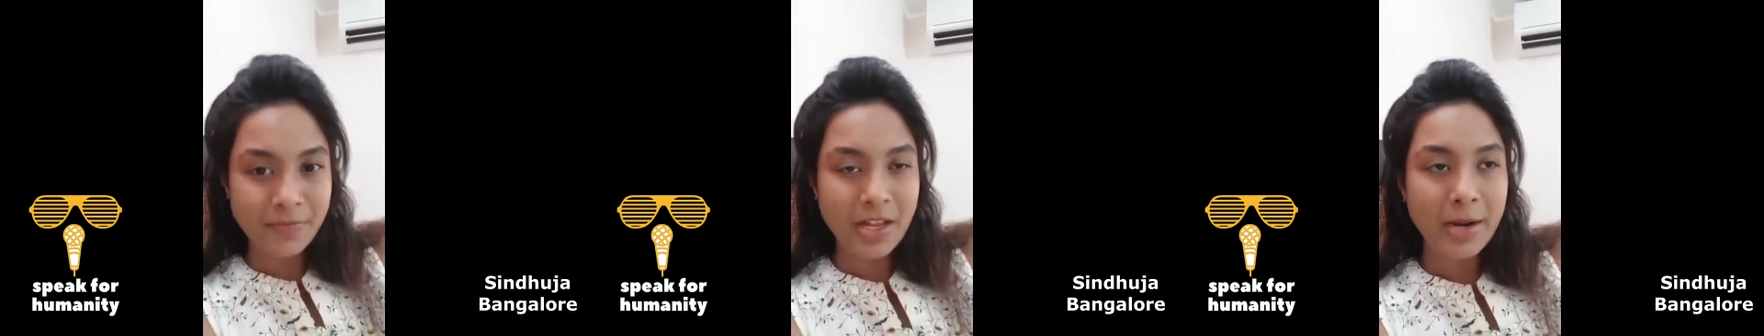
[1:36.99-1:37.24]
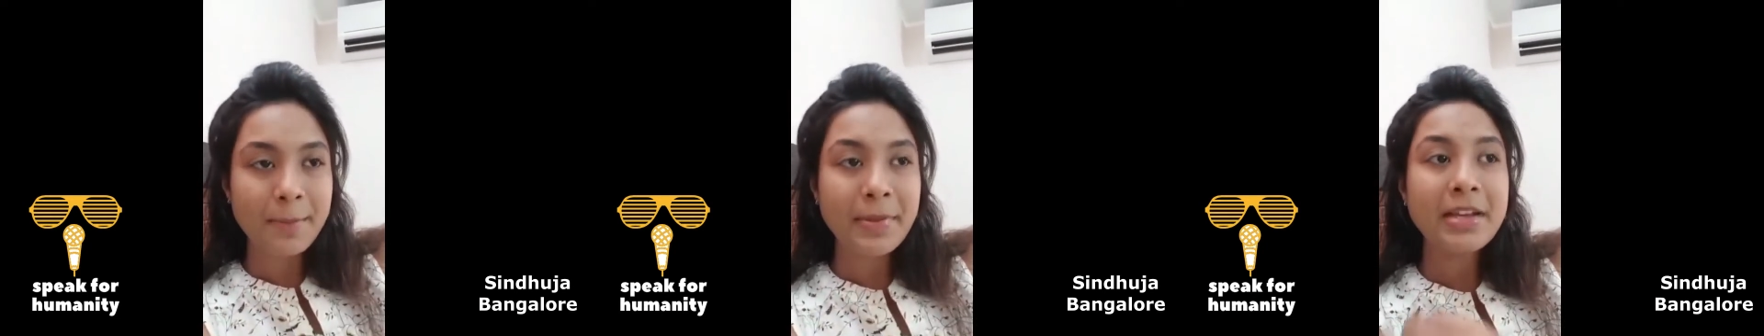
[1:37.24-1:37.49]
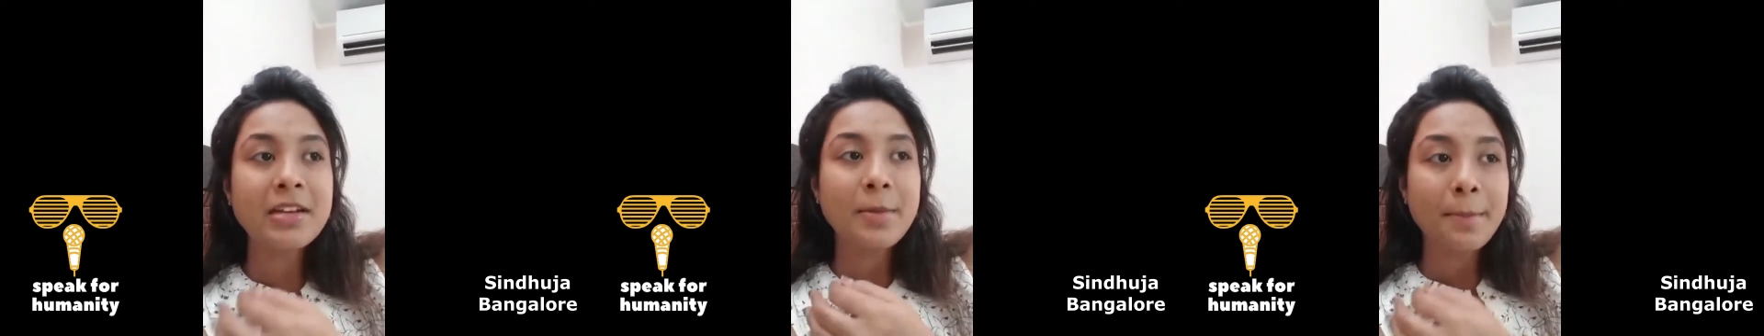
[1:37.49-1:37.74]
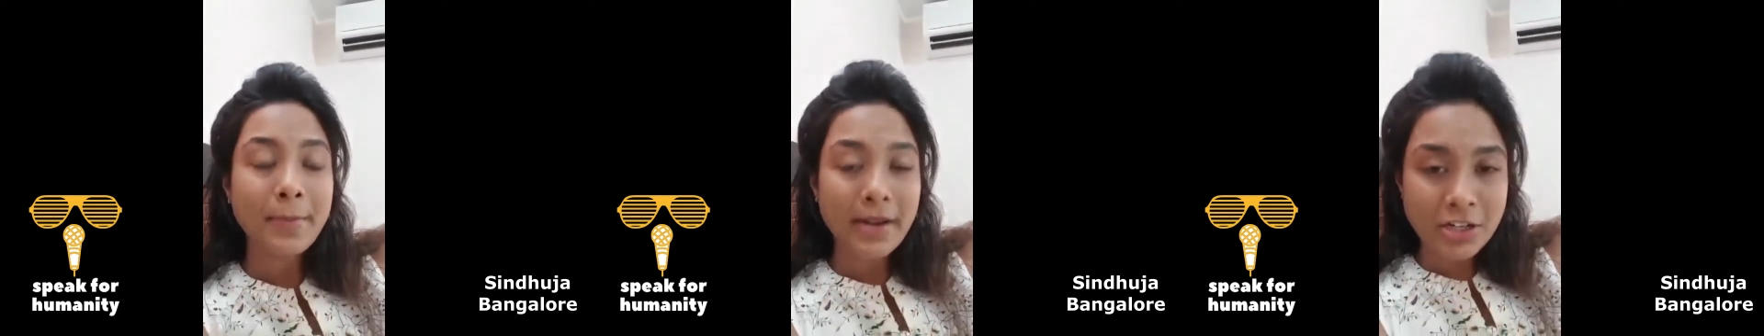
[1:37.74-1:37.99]
and being
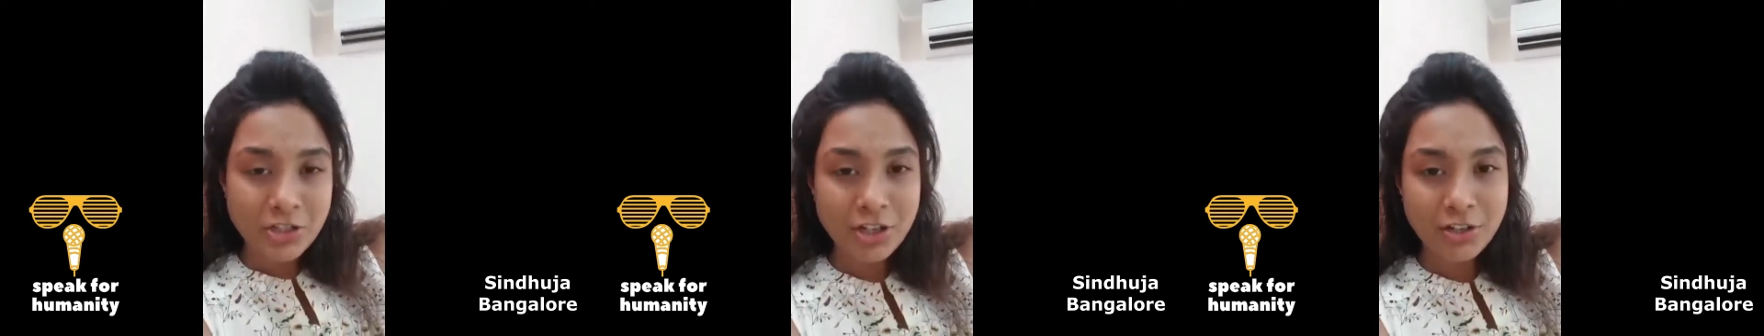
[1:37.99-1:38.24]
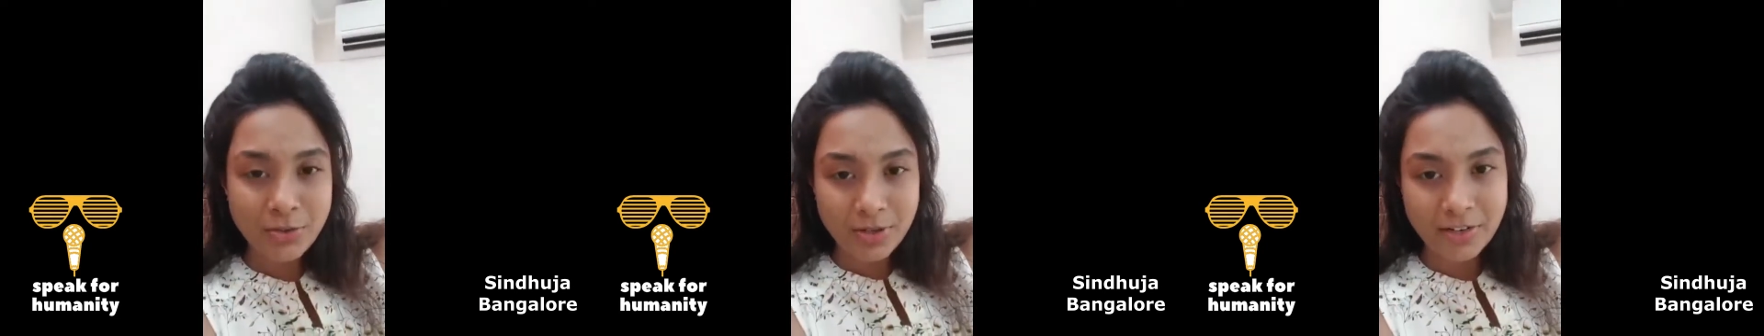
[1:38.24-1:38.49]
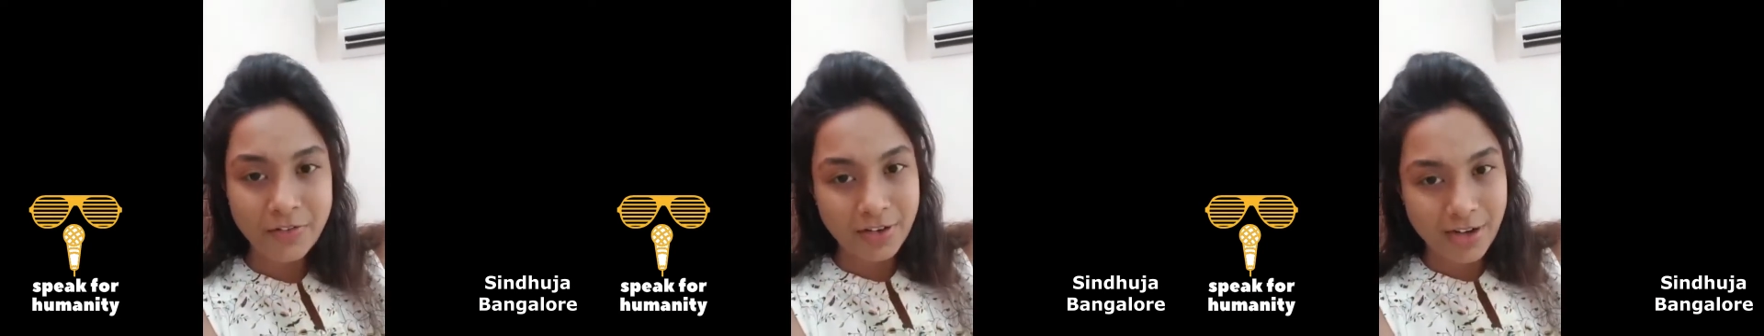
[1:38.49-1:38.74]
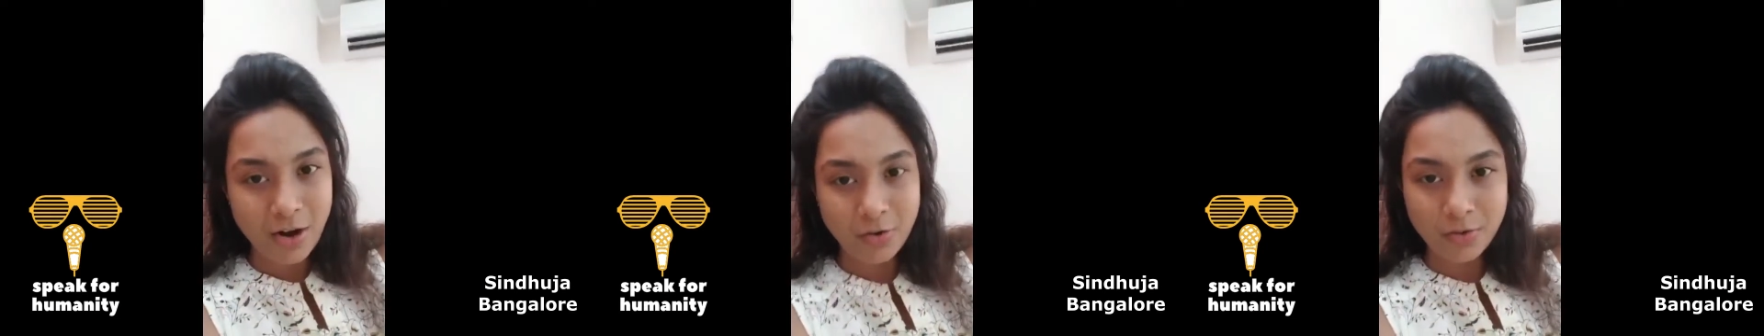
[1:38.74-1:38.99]
a pleasure to live
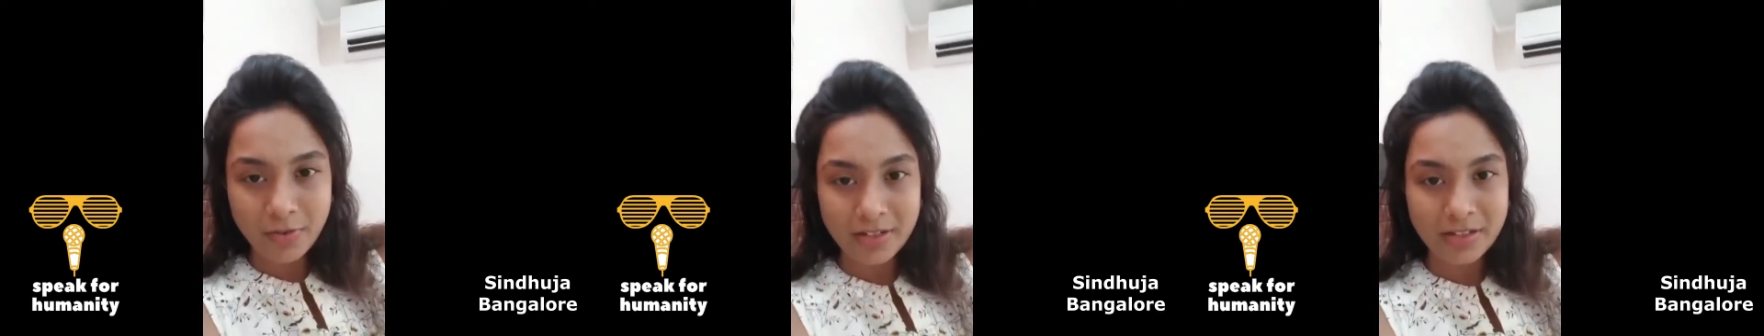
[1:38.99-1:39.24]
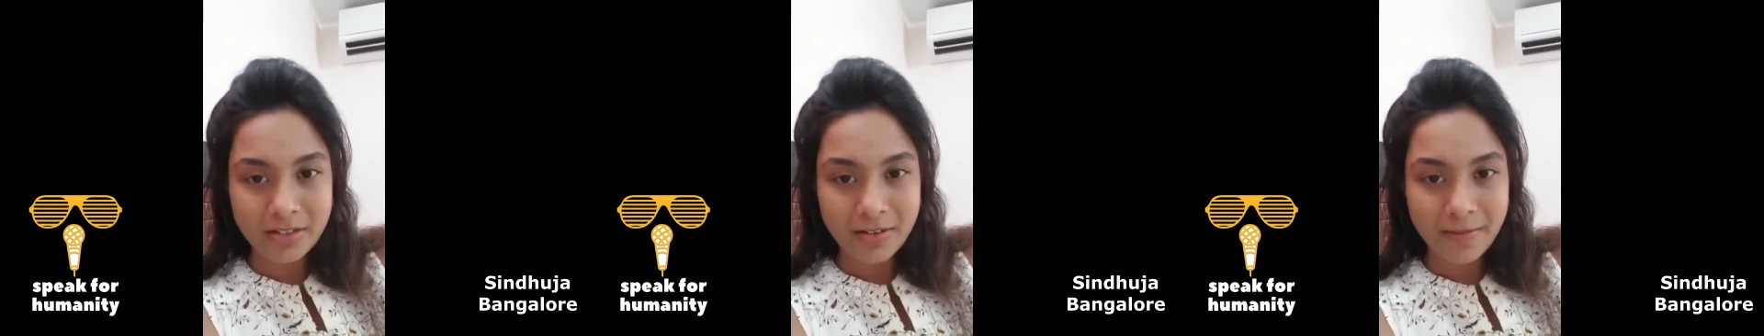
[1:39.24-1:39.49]
around with.